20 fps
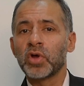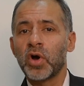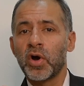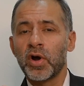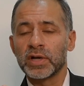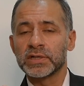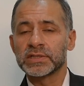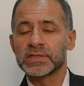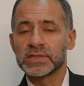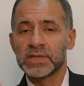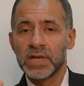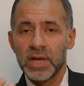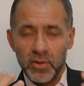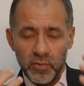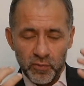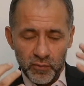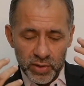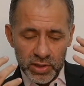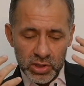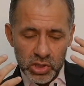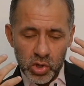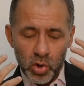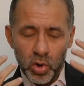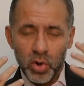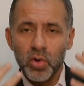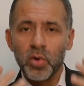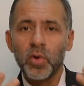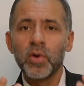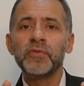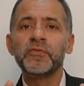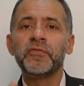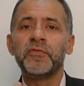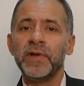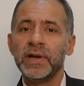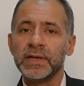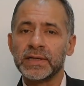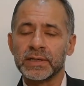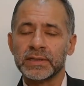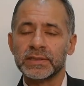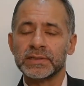thoughts with your own
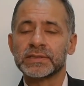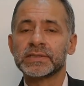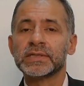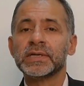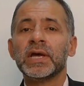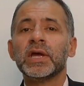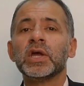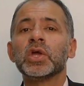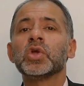filters,